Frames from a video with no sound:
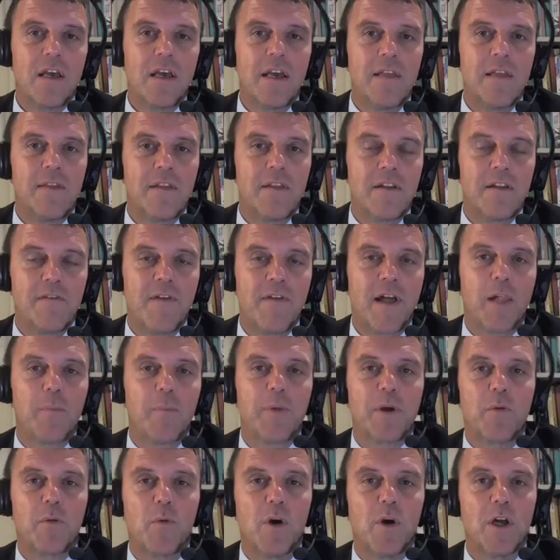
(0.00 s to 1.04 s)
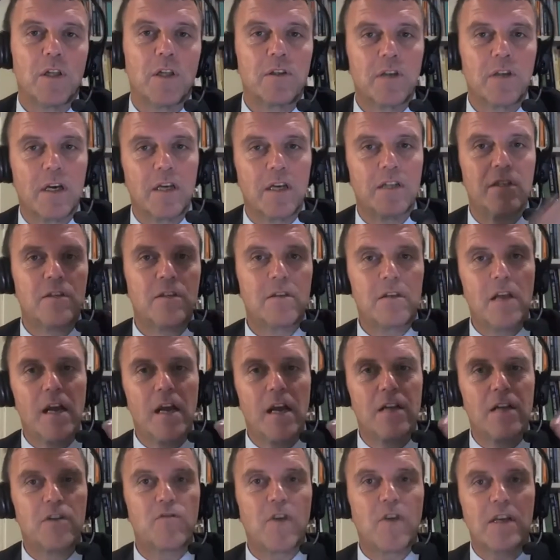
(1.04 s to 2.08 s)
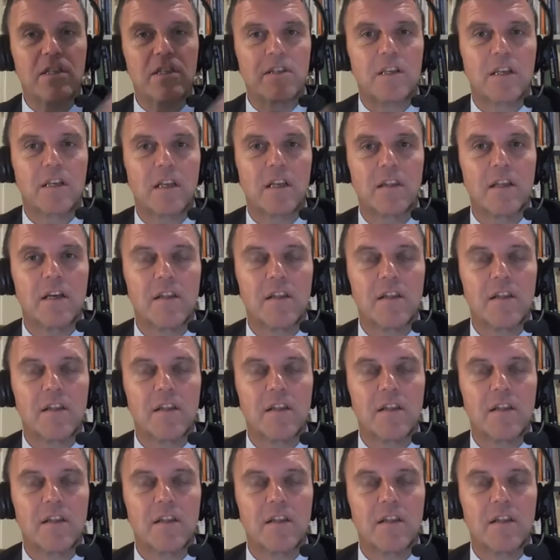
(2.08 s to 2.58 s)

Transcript: in the developing world to address the